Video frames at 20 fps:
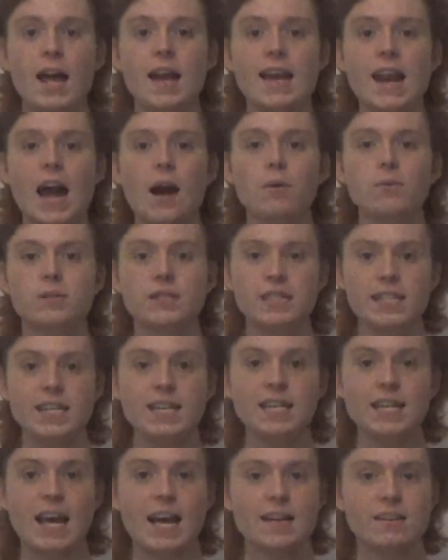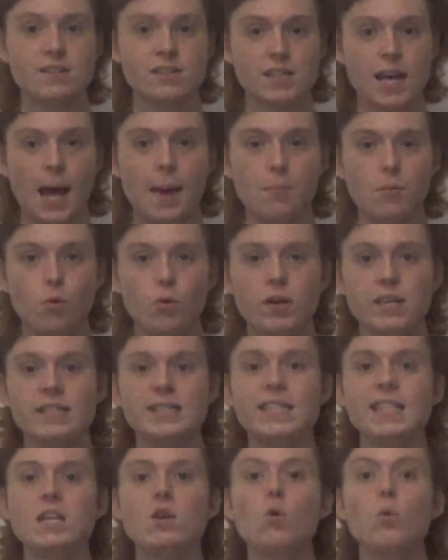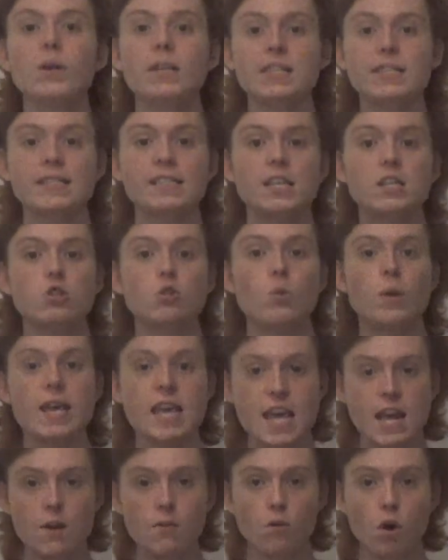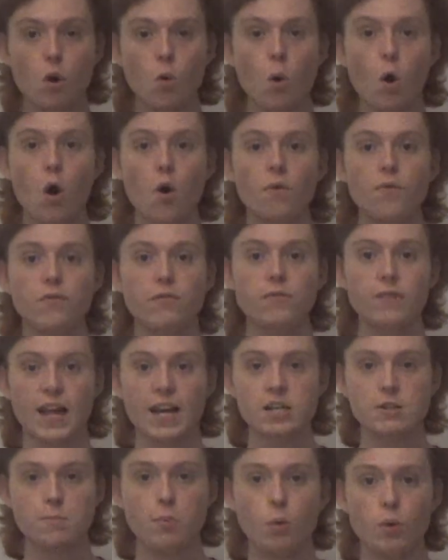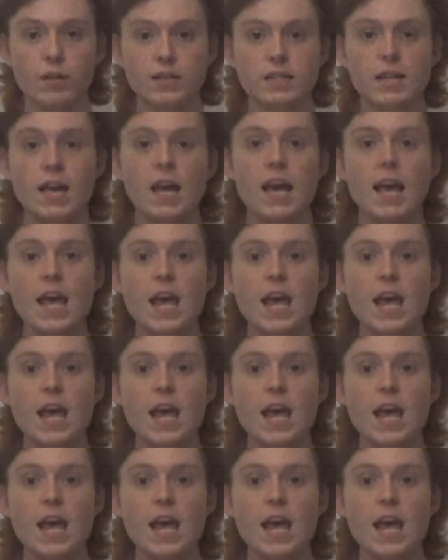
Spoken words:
Now, seeing as Cyborg is the quintessential hero of Flashpoint,